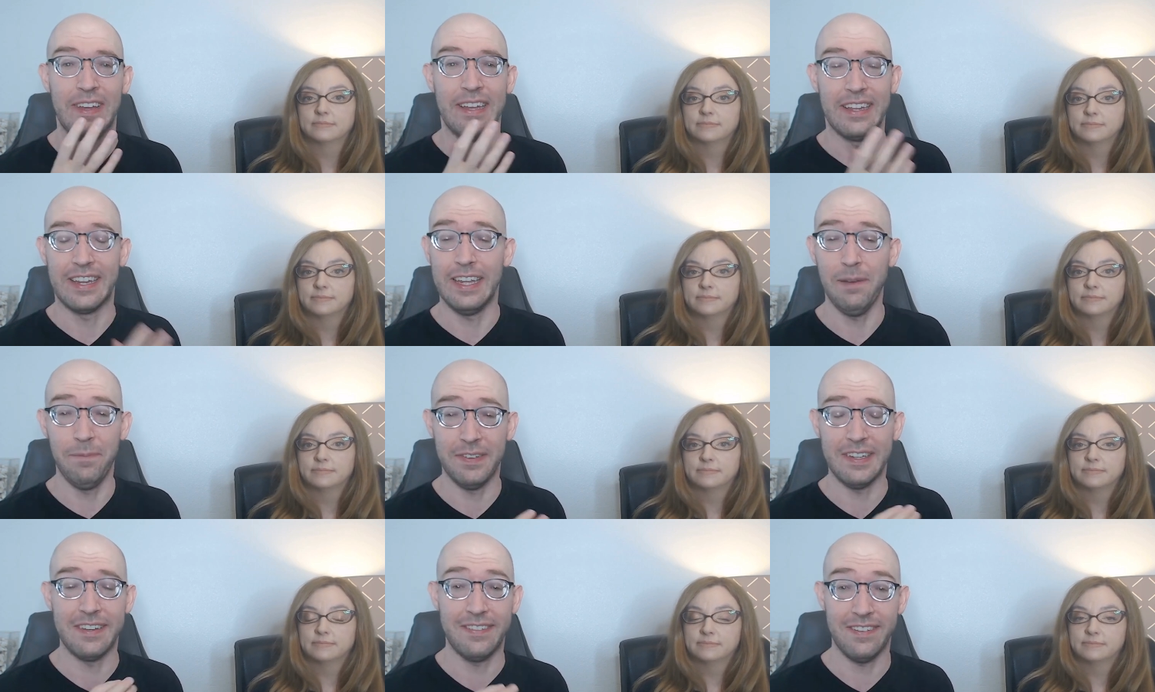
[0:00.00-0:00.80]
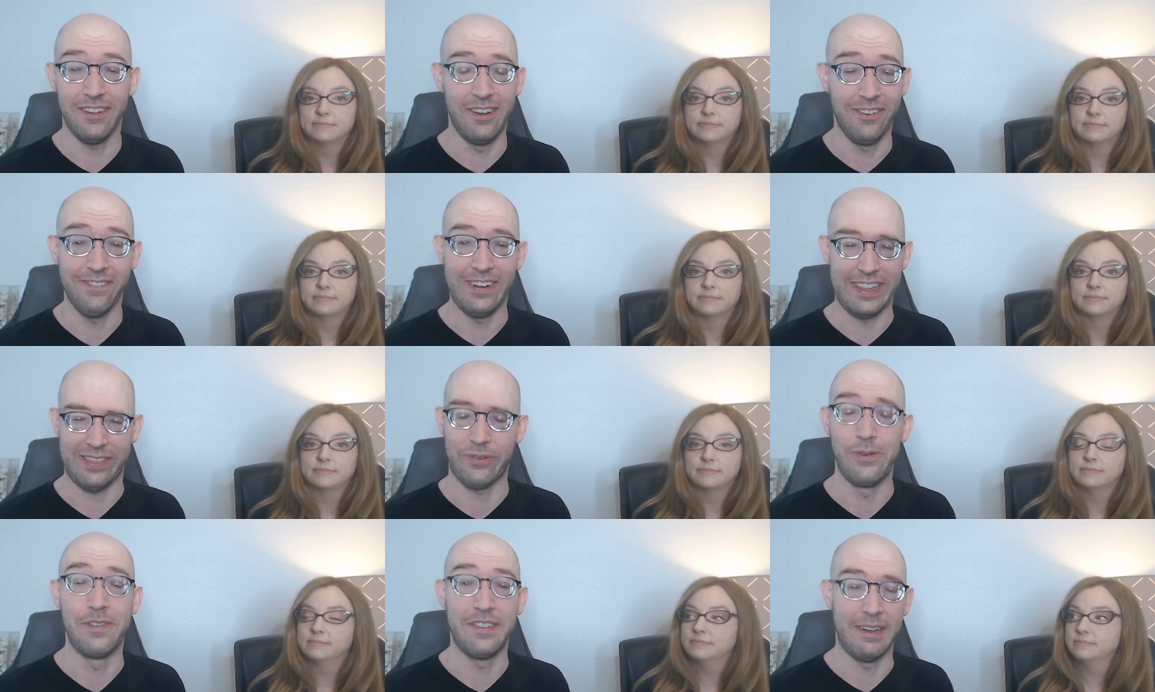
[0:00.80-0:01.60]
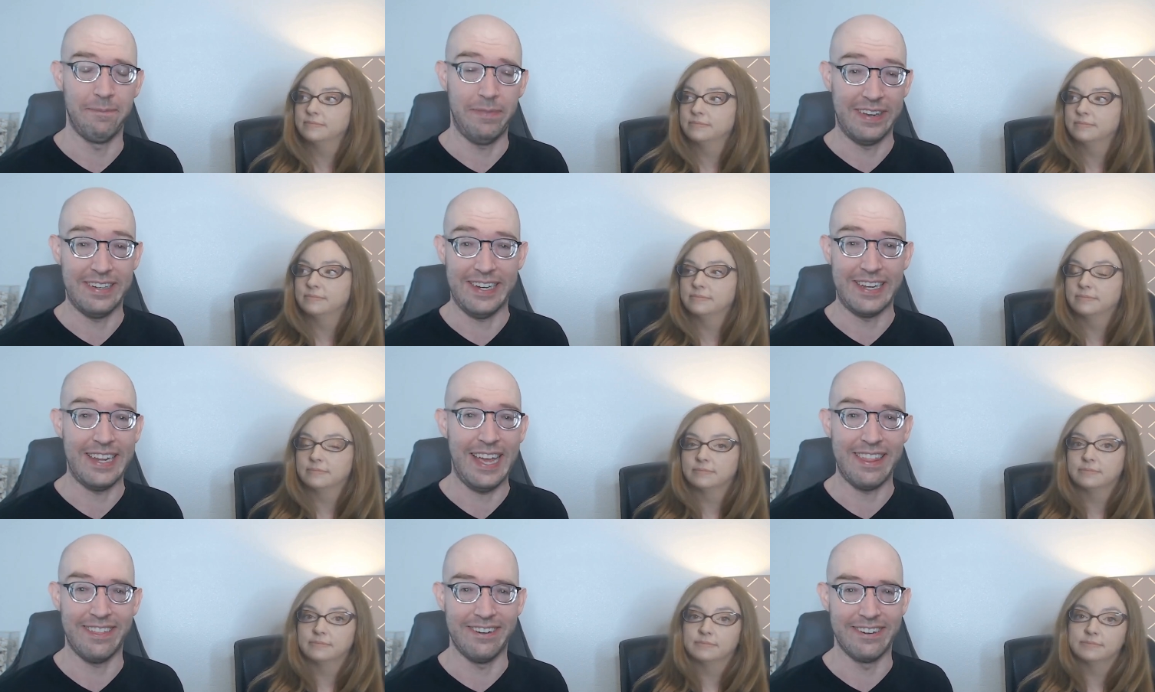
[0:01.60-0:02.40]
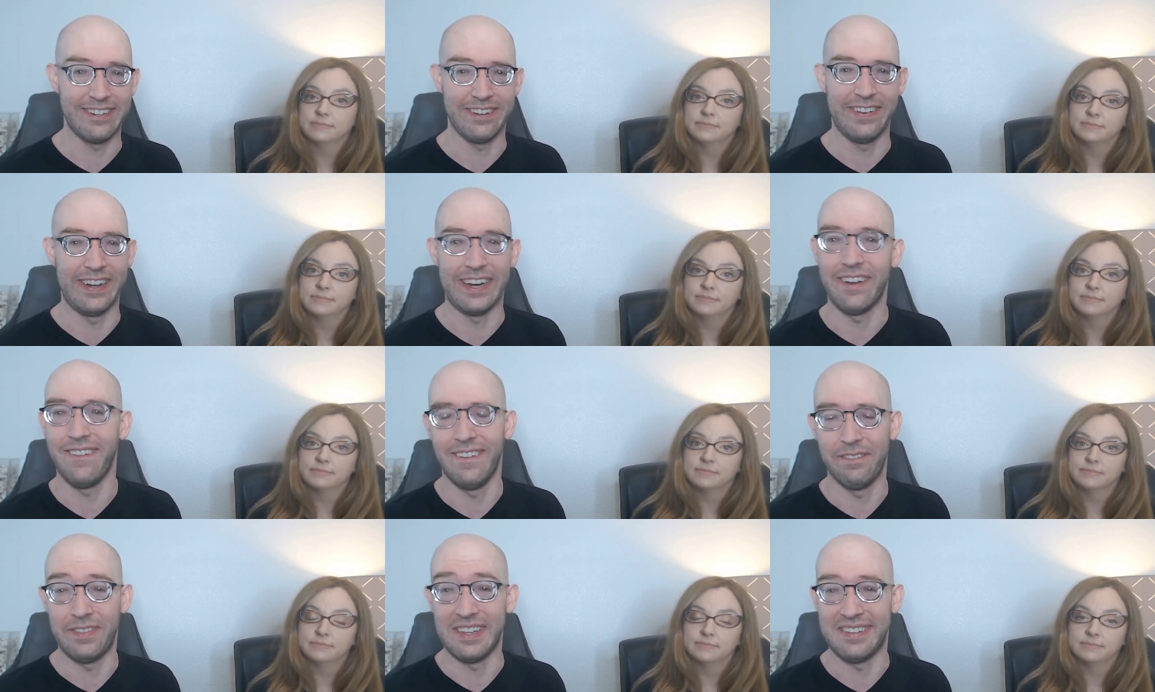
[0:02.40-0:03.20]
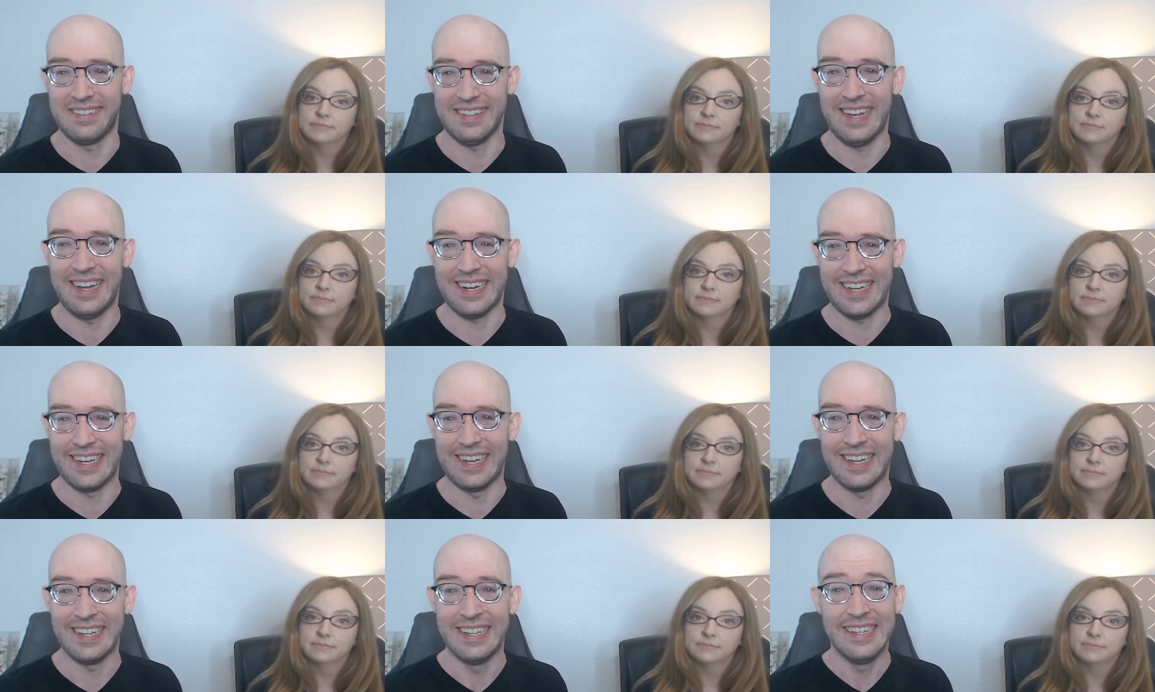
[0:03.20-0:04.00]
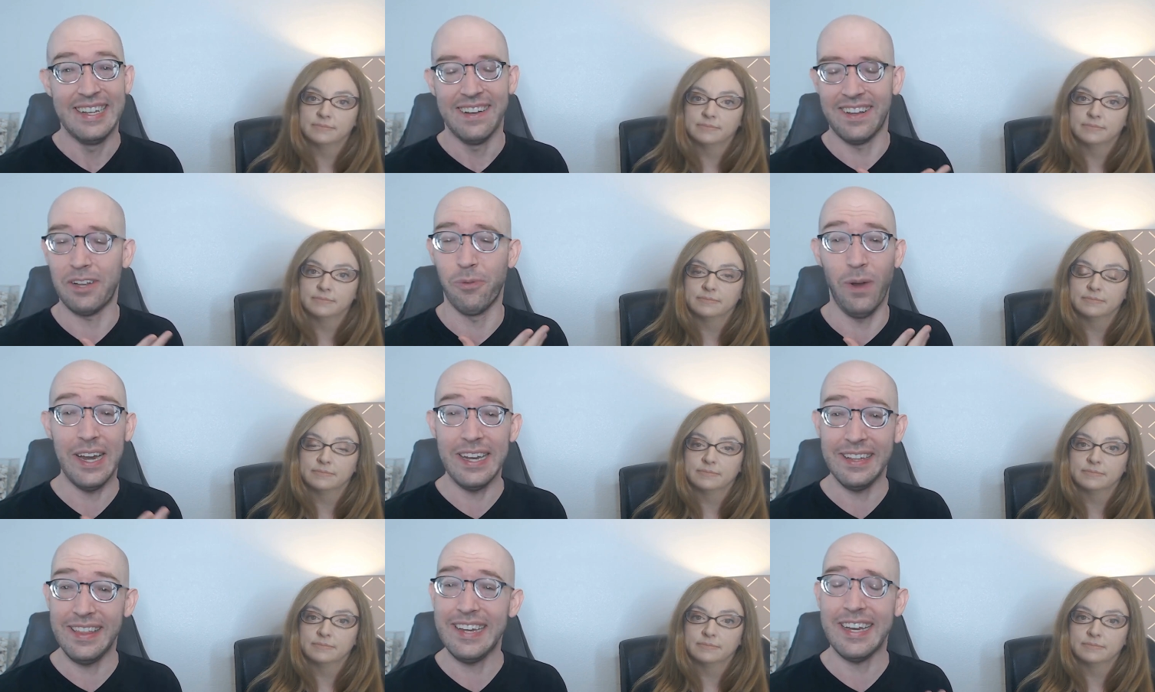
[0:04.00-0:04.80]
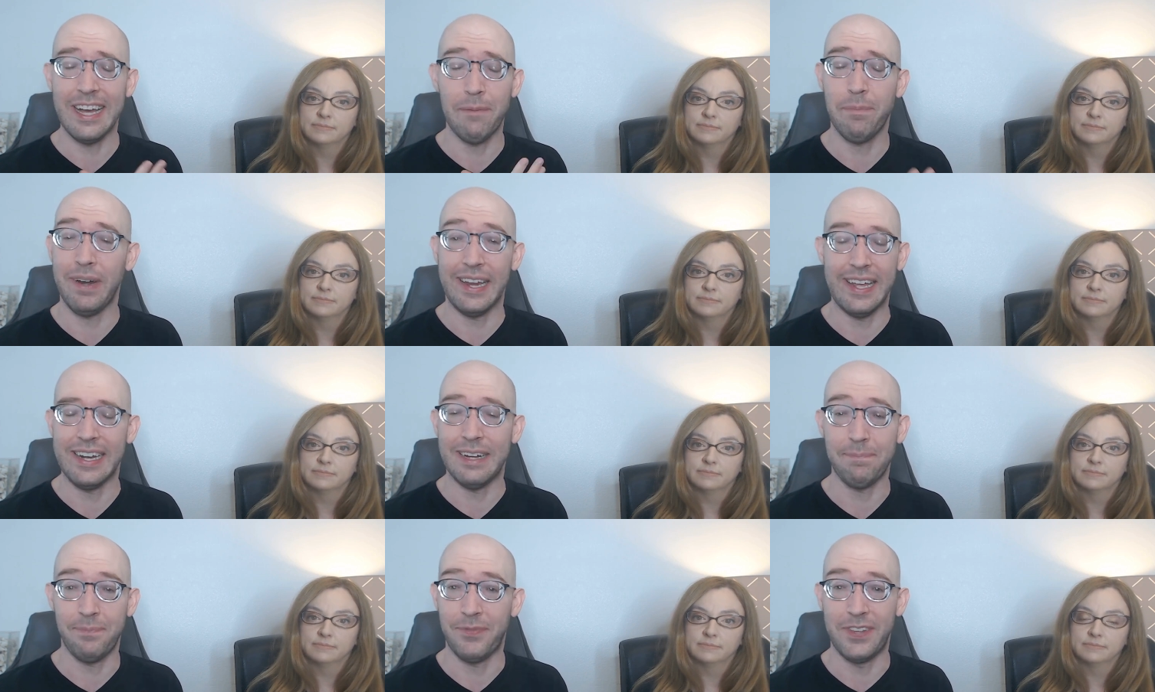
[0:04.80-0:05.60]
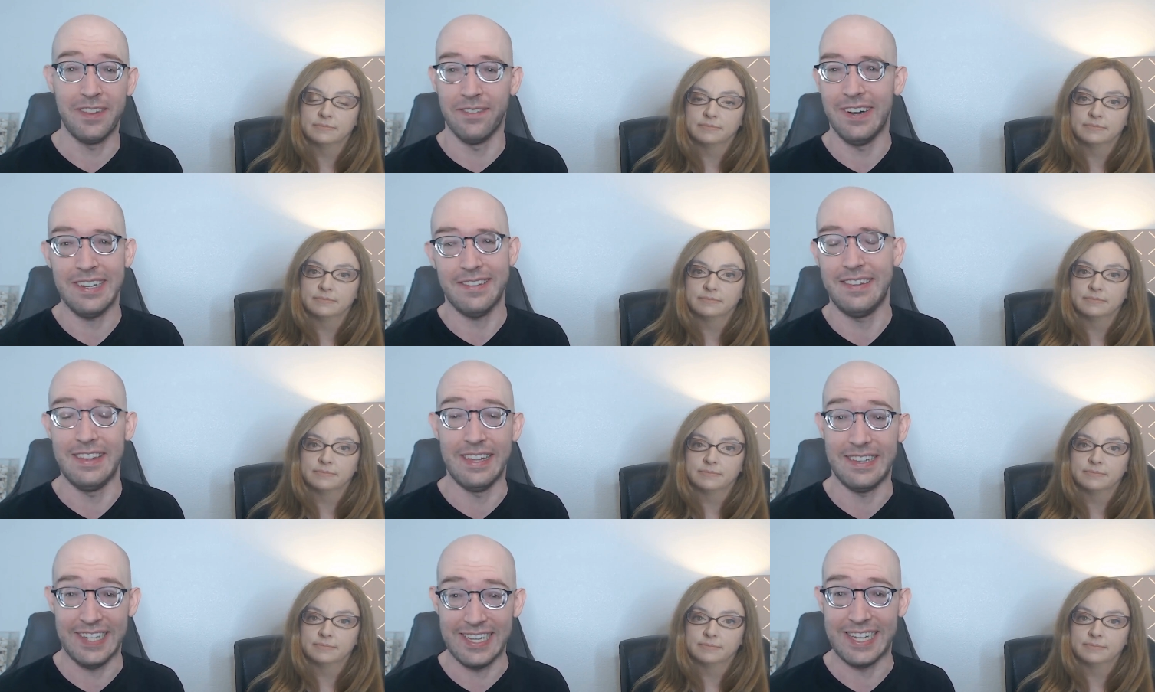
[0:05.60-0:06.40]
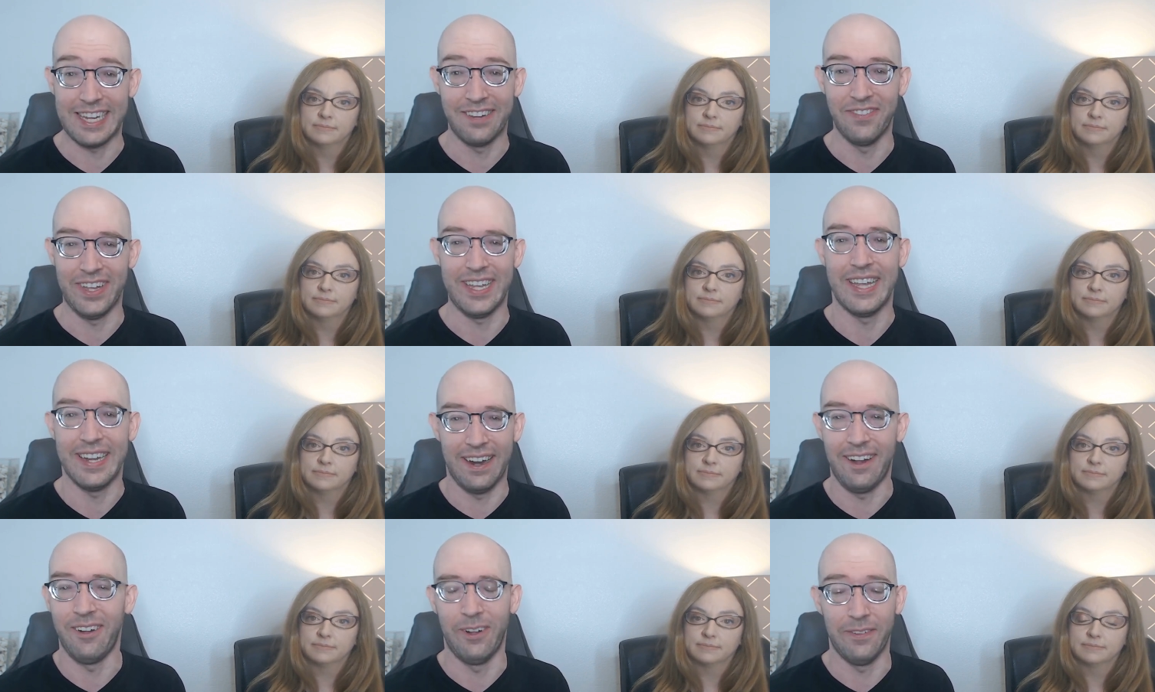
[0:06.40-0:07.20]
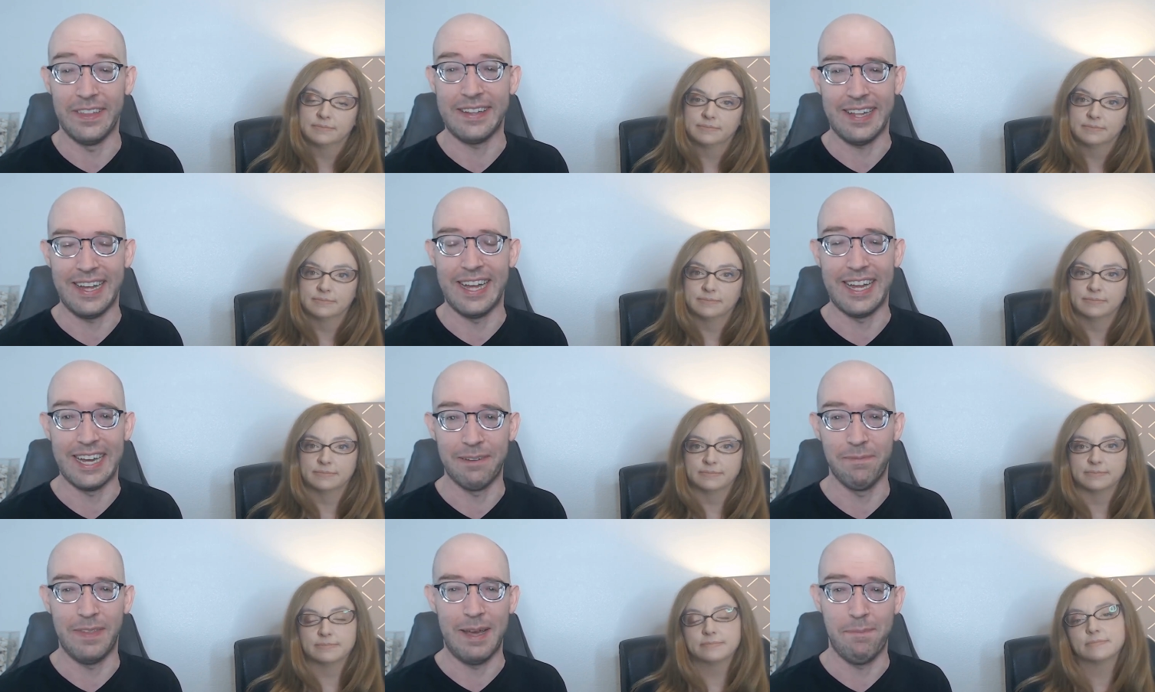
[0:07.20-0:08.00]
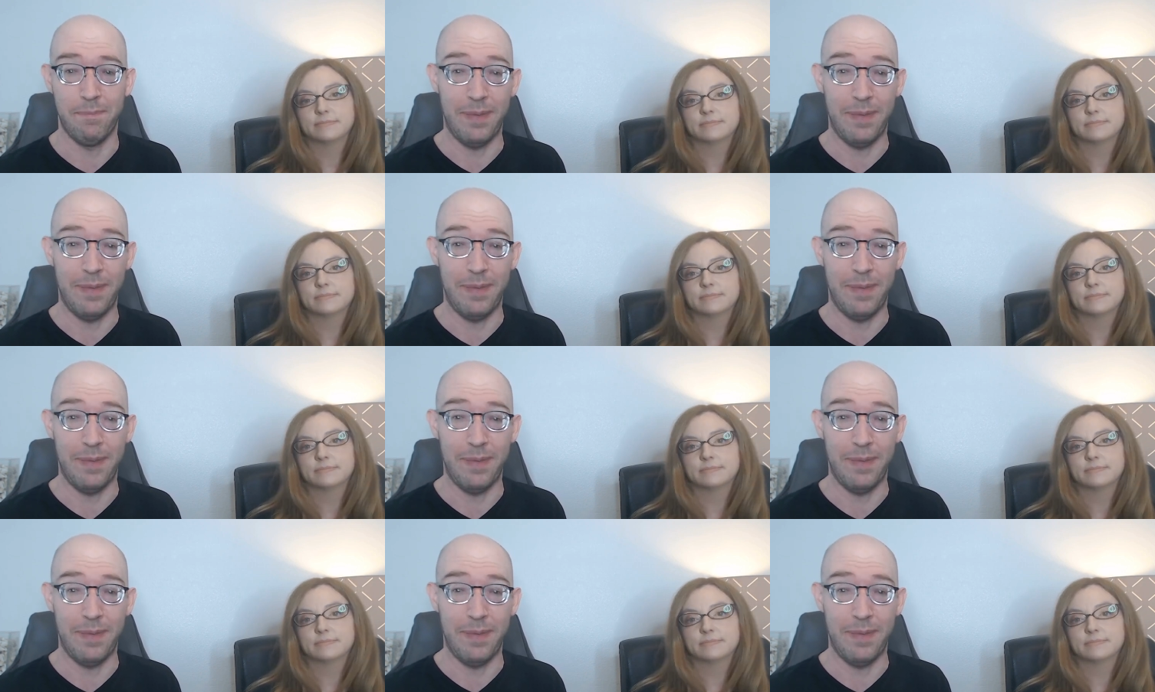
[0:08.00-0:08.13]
Speaker 1: Gibbs and Sloane went through something together during all of this saga. Like, why did they not bring it up to the rest of the team? And all the time that